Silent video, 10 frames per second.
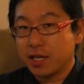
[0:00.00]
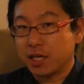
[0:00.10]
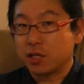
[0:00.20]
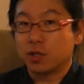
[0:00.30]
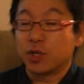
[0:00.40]

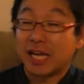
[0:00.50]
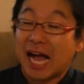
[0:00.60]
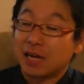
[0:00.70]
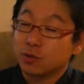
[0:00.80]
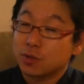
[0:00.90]
including
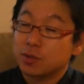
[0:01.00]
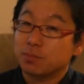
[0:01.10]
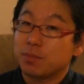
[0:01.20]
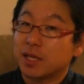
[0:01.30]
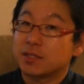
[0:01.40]
how to
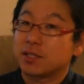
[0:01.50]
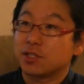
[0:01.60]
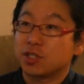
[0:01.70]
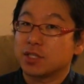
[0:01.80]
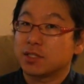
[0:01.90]
make
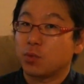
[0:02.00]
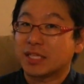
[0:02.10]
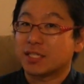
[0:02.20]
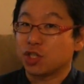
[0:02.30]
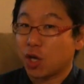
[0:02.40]
stitches with
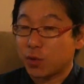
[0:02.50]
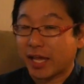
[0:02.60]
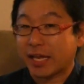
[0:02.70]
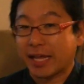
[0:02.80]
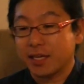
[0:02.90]
Sashiko
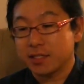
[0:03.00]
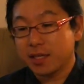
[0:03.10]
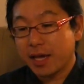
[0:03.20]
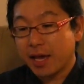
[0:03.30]
techniques,